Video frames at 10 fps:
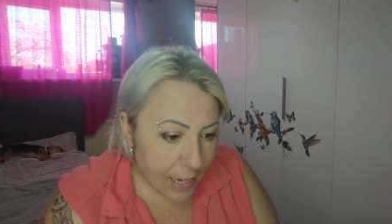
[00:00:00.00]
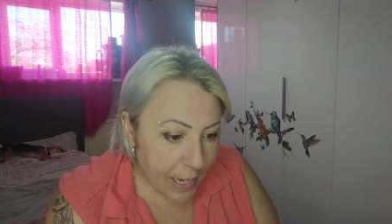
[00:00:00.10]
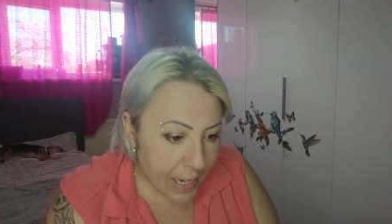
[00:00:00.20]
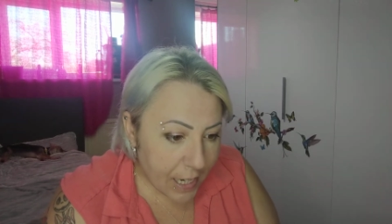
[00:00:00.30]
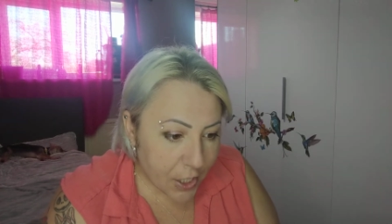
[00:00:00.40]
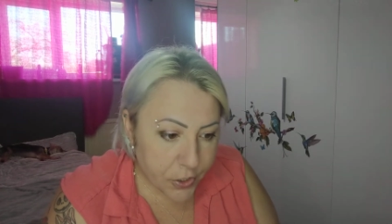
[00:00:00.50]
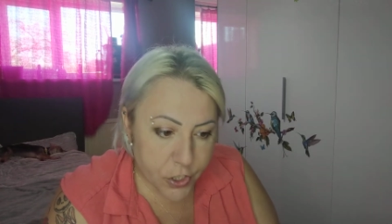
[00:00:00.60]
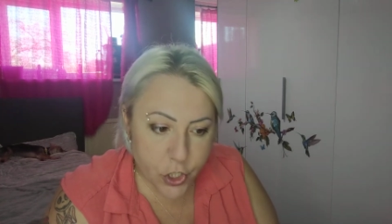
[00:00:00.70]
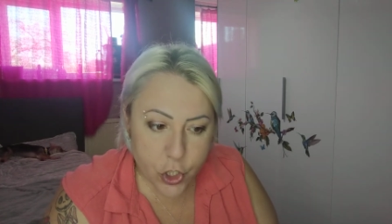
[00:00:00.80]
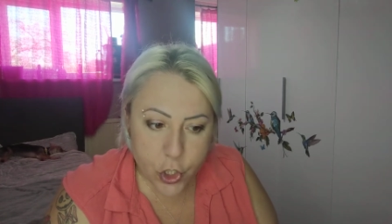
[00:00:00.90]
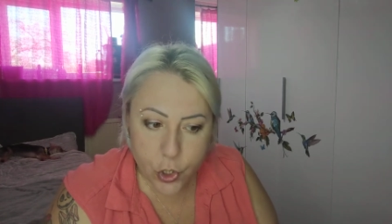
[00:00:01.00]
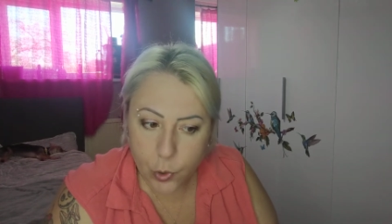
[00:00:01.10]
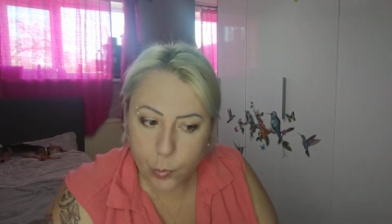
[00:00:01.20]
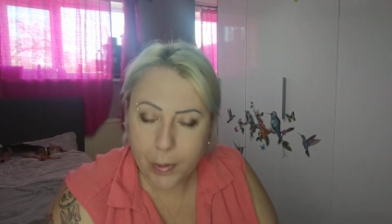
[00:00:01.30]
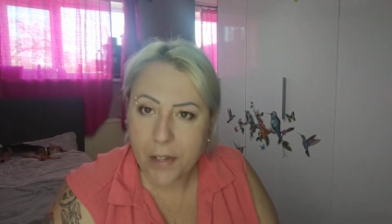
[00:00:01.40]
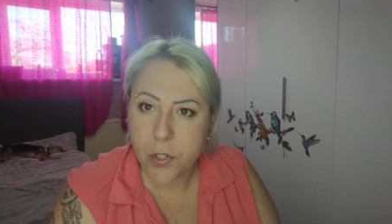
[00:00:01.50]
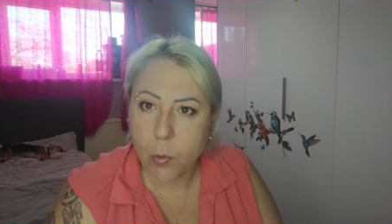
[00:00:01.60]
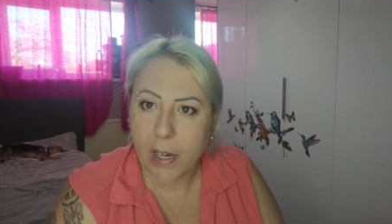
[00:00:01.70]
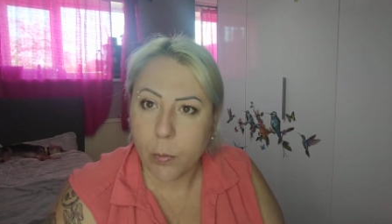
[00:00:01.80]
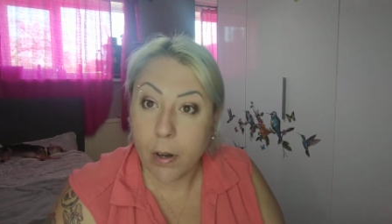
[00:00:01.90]
and to blend
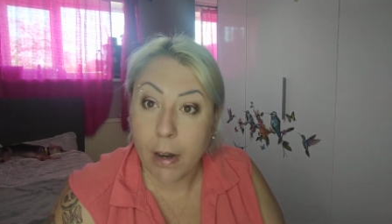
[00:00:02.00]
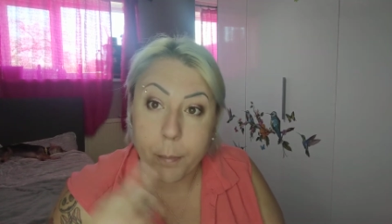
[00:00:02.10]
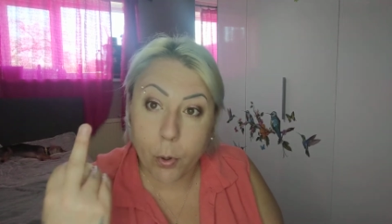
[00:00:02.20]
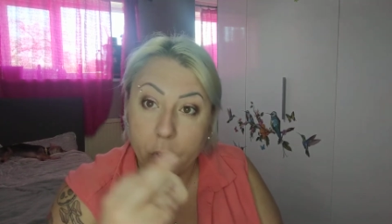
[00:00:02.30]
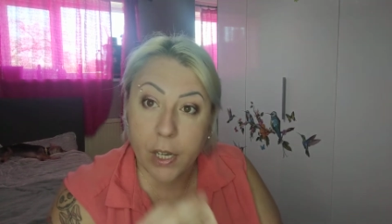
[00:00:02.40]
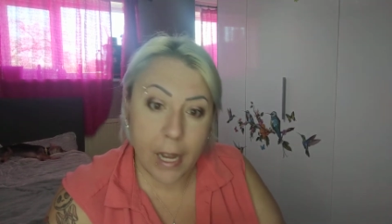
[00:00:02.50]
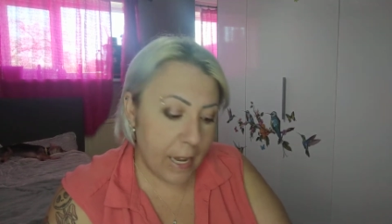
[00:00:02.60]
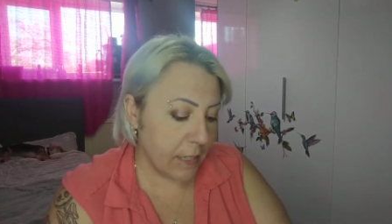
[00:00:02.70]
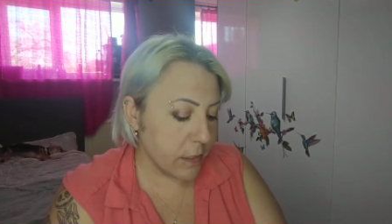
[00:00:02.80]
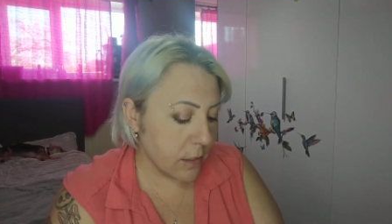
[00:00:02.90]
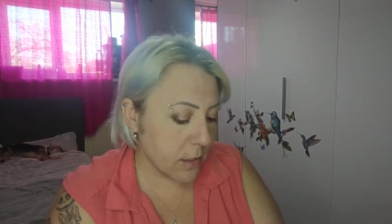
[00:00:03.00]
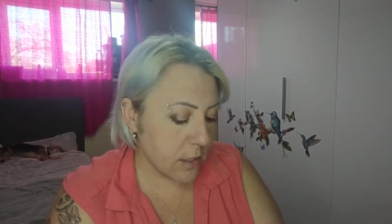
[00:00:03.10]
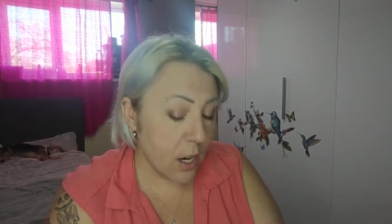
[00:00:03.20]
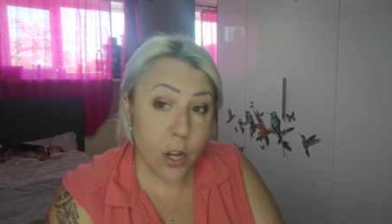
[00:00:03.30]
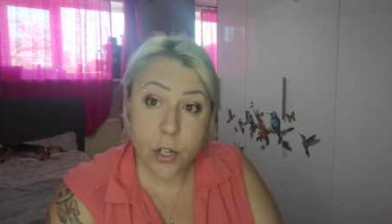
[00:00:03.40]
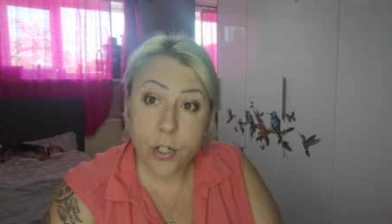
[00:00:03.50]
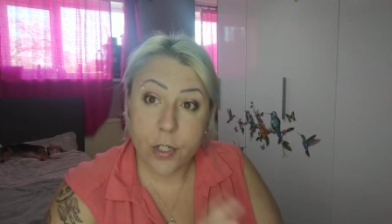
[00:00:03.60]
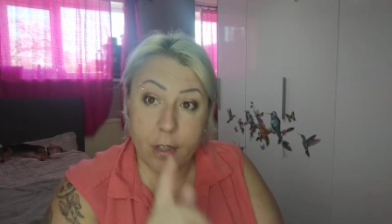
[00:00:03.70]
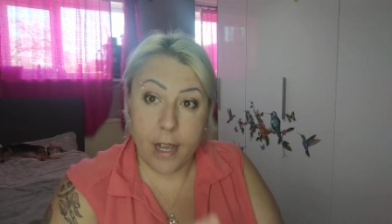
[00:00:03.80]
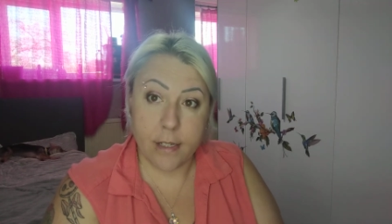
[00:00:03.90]
away where I put the lines.
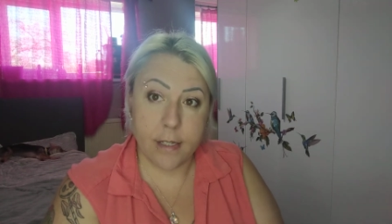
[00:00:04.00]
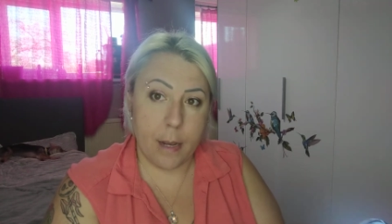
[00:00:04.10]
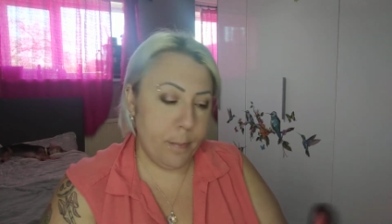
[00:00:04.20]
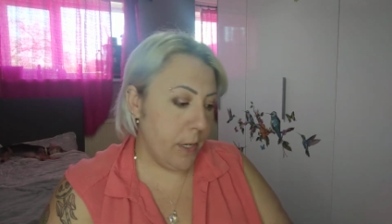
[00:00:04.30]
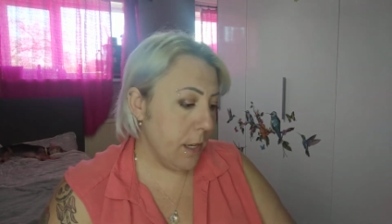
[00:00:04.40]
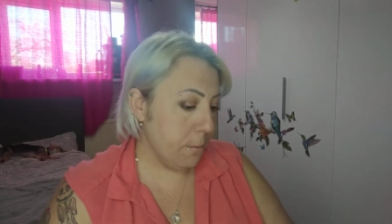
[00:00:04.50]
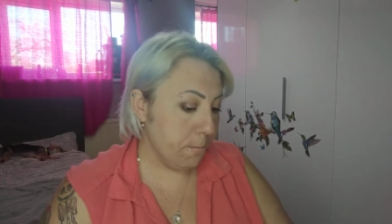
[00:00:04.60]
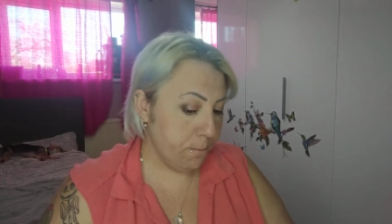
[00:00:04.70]
So that's that bit.